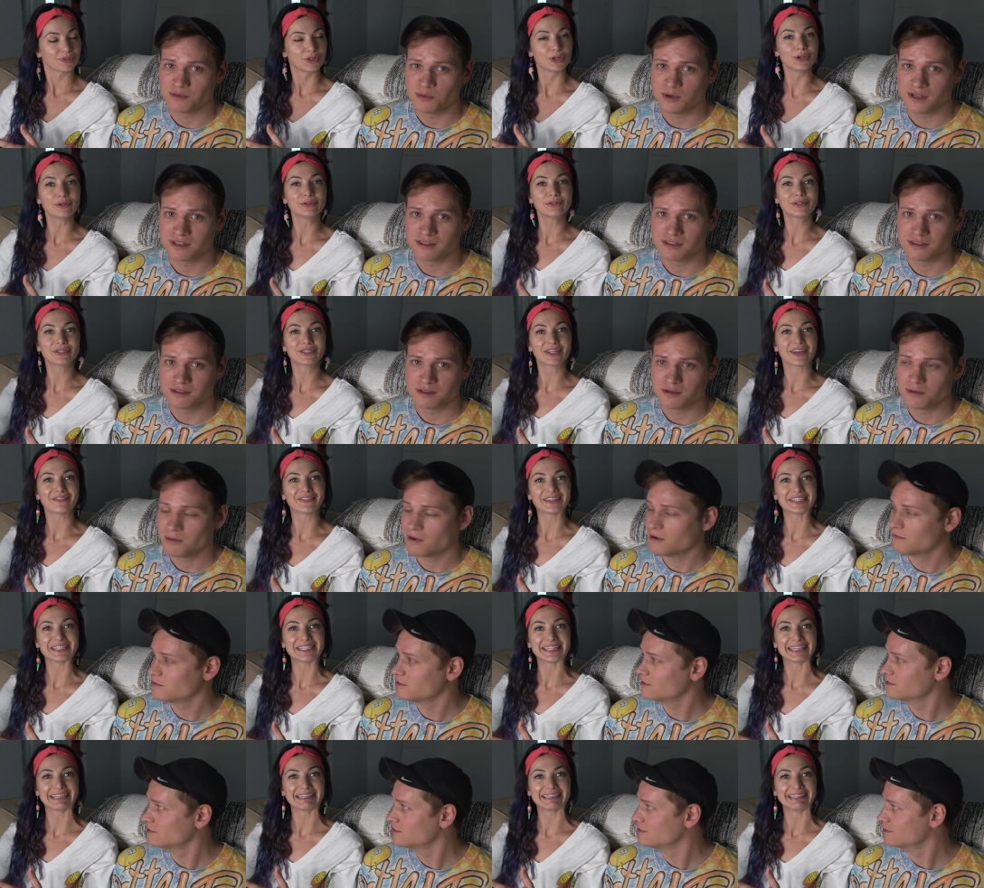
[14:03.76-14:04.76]

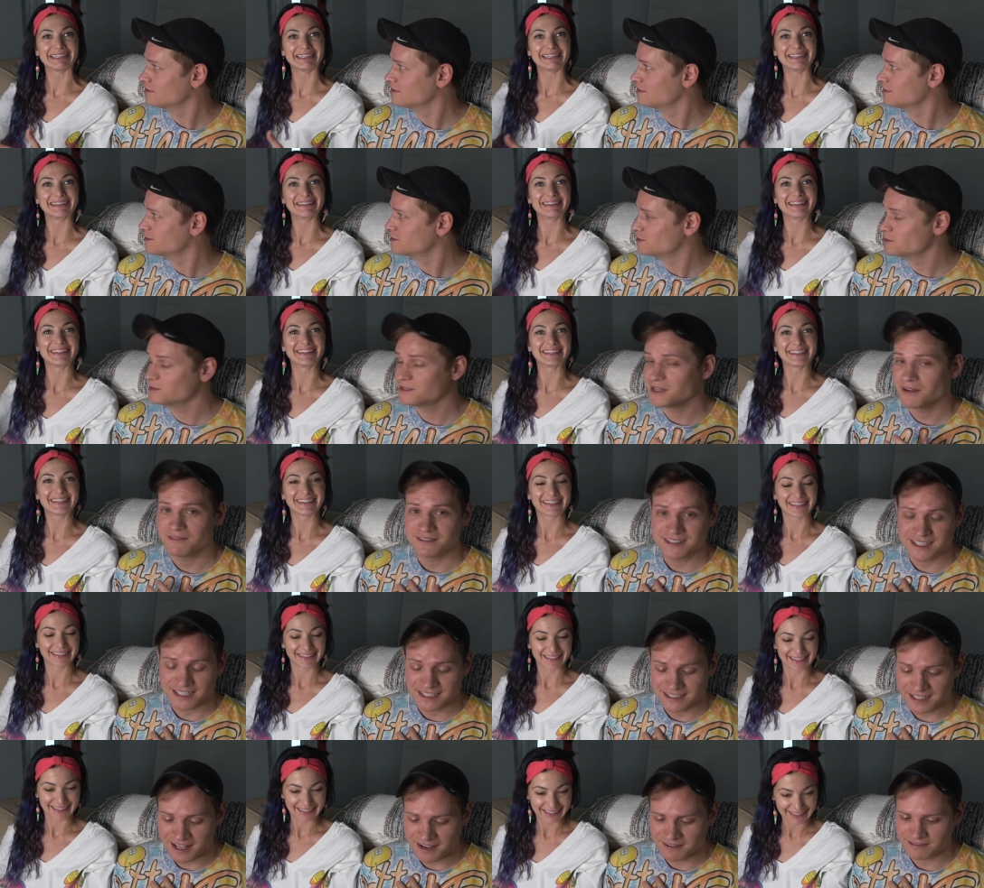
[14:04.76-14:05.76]
Speaker 1: 217.
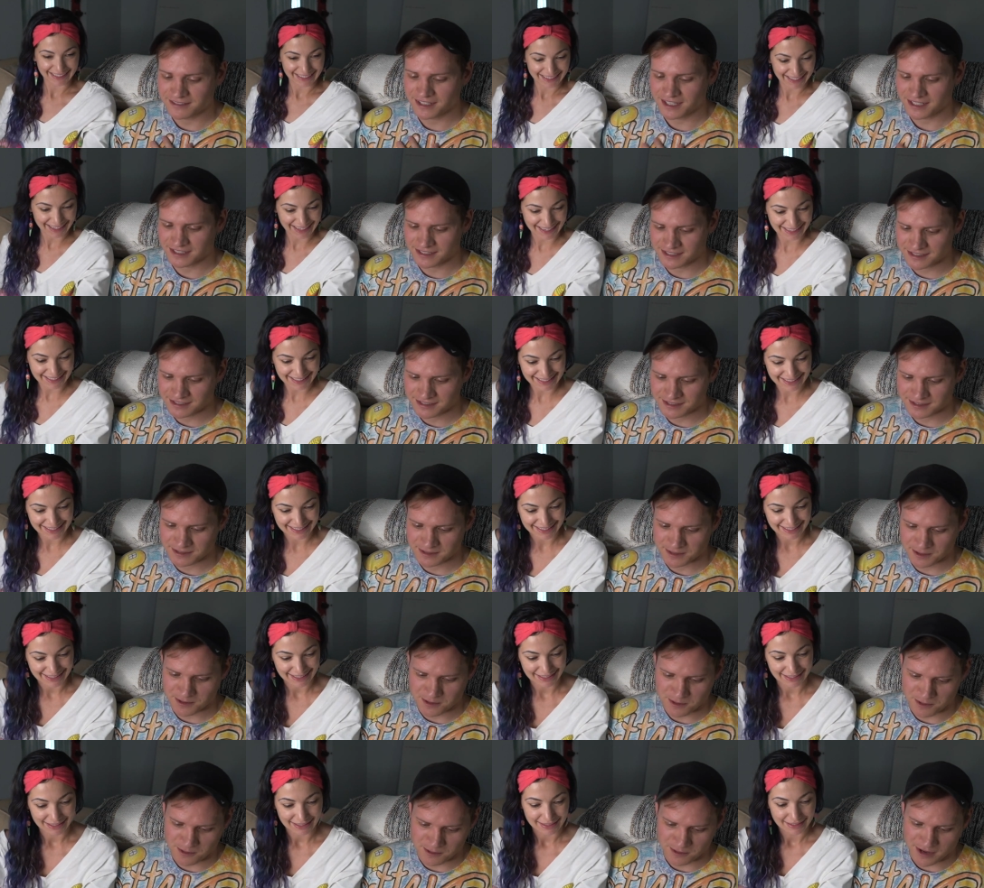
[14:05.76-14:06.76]
217 left. Nice. Yes.
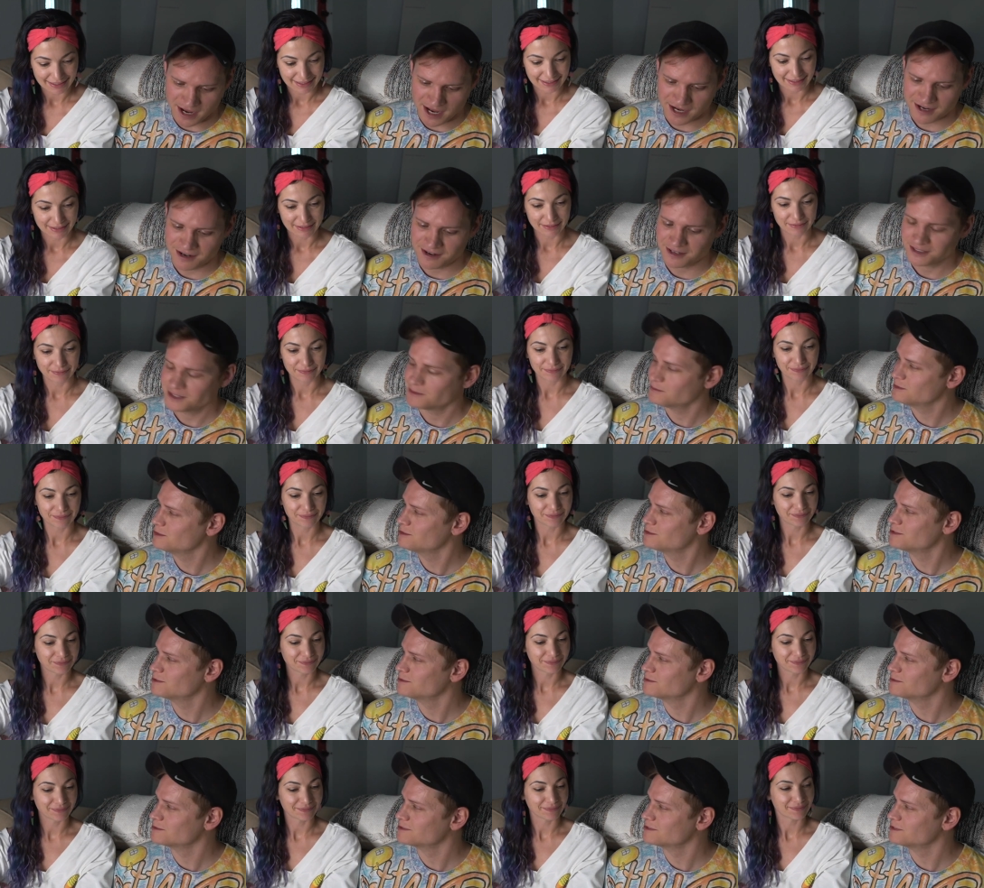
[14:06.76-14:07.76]
Cool. And I got some new
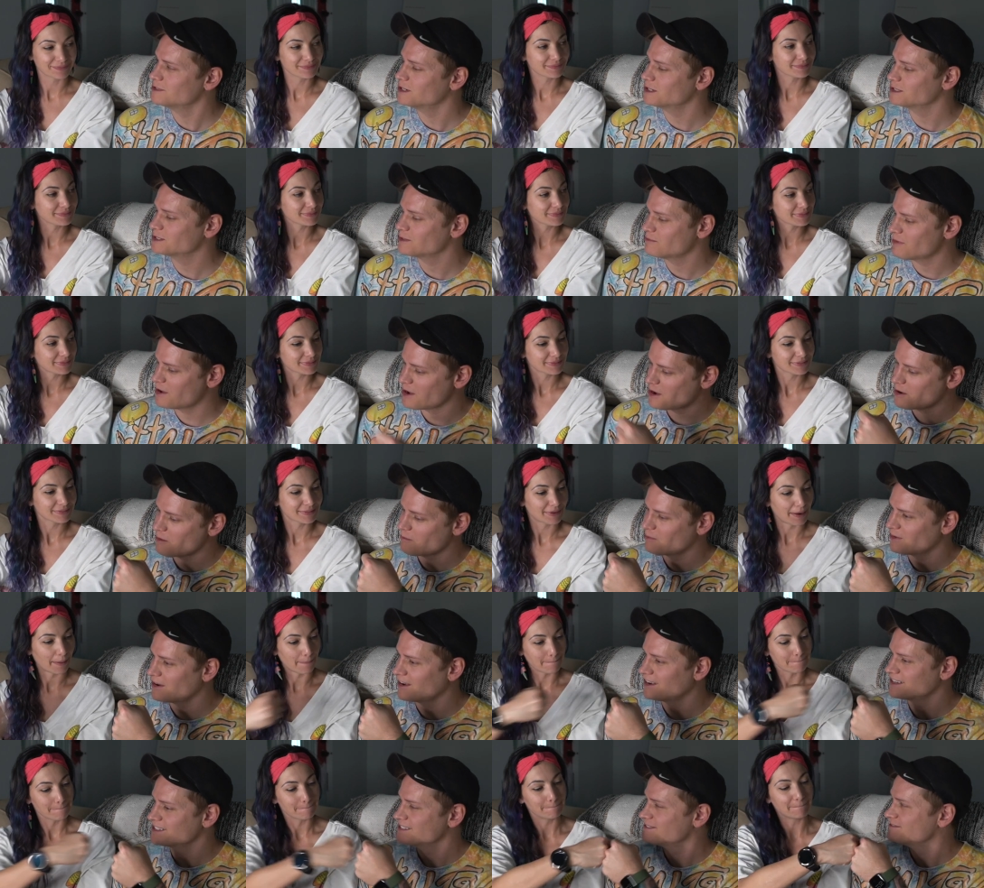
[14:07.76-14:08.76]
shoes. You got some makeup
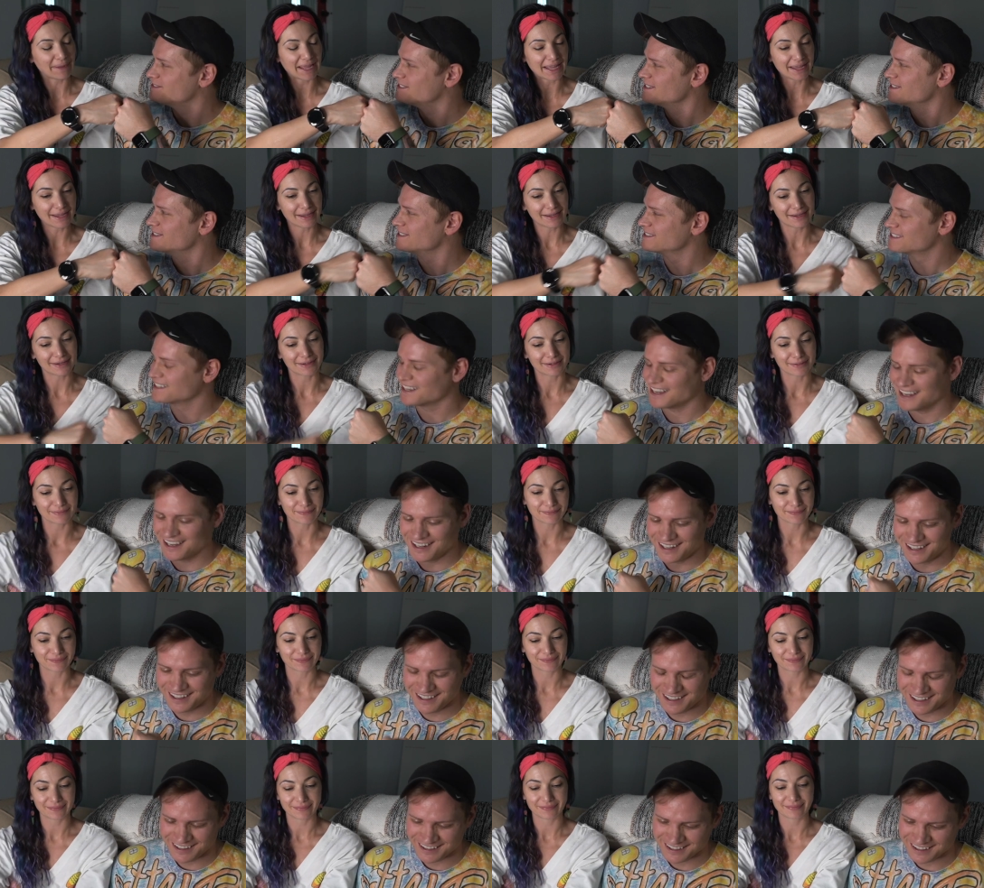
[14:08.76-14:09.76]
and I got some Bam.
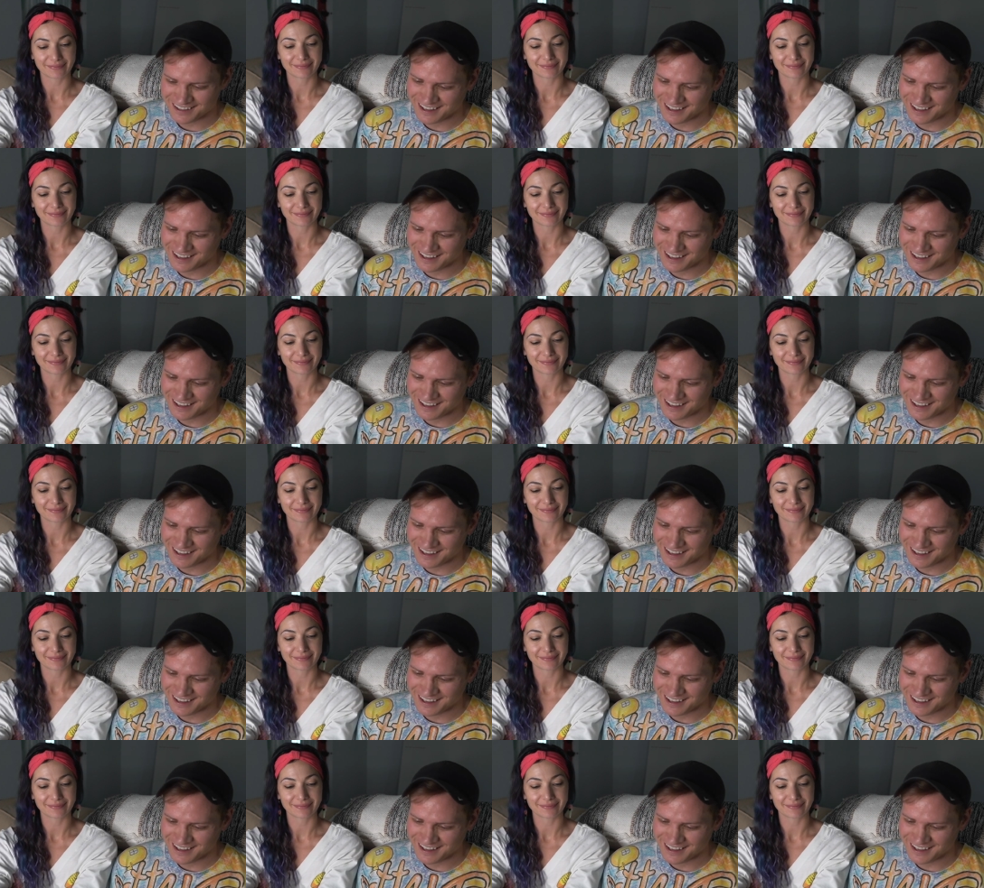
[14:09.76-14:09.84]
shoes.